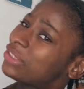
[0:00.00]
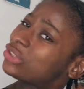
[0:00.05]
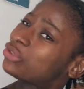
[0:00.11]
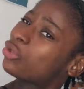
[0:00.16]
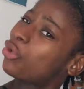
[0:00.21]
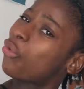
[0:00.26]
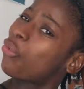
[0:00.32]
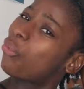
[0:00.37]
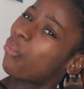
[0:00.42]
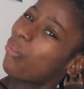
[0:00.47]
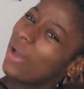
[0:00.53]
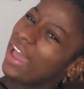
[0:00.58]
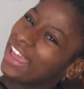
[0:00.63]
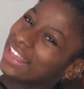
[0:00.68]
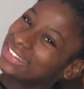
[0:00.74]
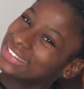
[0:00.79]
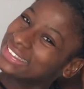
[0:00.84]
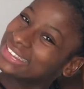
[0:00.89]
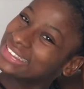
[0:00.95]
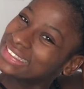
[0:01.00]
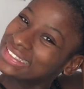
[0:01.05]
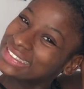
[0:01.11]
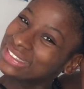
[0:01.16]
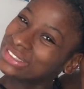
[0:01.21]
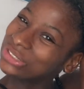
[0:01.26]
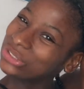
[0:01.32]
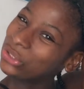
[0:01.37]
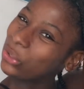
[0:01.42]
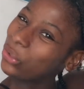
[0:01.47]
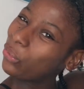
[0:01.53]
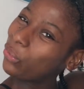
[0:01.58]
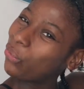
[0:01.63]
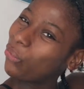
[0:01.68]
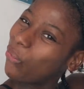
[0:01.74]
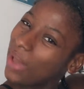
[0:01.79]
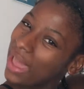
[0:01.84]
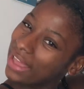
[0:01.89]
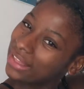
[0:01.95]
is not wet, too
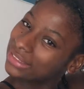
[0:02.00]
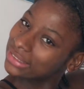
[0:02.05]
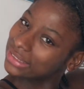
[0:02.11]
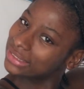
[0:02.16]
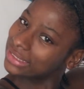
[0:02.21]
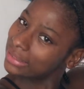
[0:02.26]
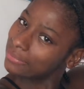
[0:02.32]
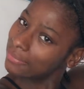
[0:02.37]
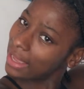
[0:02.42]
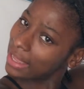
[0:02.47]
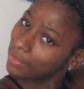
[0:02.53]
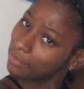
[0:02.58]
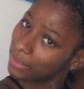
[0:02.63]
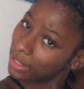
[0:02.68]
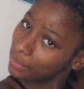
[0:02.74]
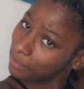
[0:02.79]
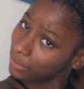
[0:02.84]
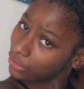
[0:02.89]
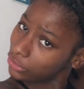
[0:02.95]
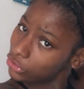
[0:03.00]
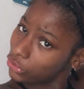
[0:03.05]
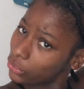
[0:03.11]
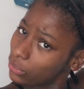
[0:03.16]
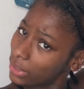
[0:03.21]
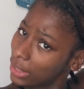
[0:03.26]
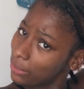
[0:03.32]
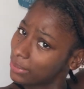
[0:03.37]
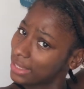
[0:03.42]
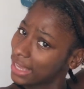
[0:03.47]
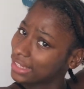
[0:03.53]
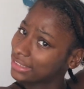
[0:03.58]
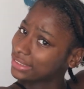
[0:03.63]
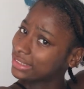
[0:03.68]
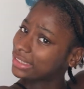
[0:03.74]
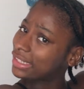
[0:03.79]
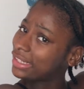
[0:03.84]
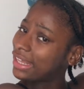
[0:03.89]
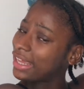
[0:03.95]
wet, because it might be a bit too wet. We
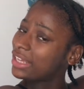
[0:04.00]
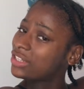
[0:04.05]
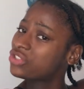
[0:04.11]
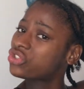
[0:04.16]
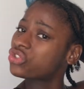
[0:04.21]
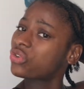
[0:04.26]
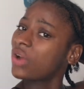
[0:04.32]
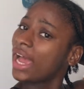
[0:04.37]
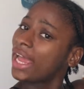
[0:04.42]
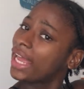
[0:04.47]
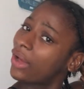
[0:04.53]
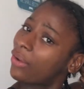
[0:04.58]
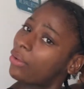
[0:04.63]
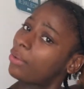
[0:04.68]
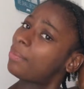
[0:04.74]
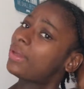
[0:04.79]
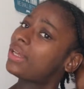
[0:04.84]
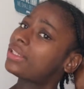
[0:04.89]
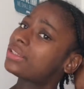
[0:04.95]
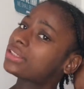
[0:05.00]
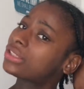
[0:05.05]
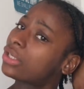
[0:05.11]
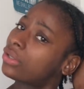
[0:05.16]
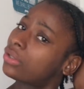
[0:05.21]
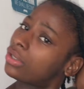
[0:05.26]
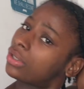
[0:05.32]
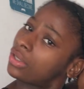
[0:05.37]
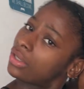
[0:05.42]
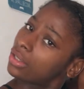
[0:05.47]
have to let it dry out a bit. So